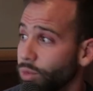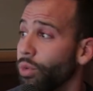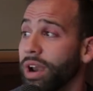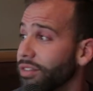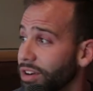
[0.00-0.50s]

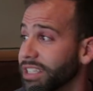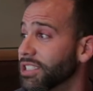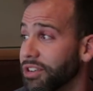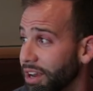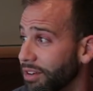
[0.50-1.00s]
whatever it
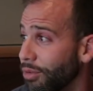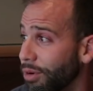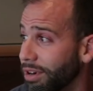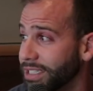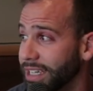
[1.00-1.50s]
is you're there
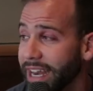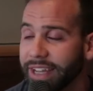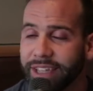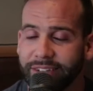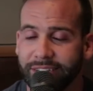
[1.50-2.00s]
for to kind
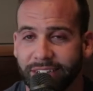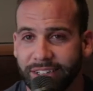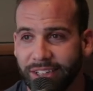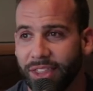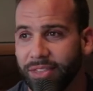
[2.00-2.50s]
of get
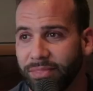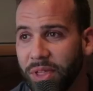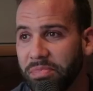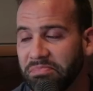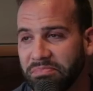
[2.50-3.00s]
a,
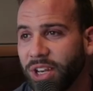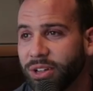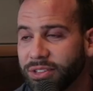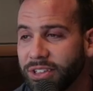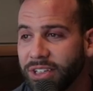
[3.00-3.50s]
you
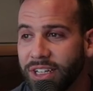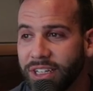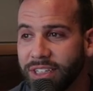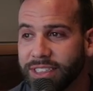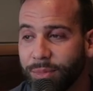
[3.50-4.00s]
know,
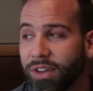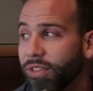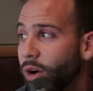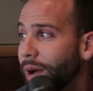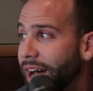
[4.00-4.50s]
some
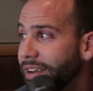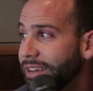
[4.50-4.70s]
info about.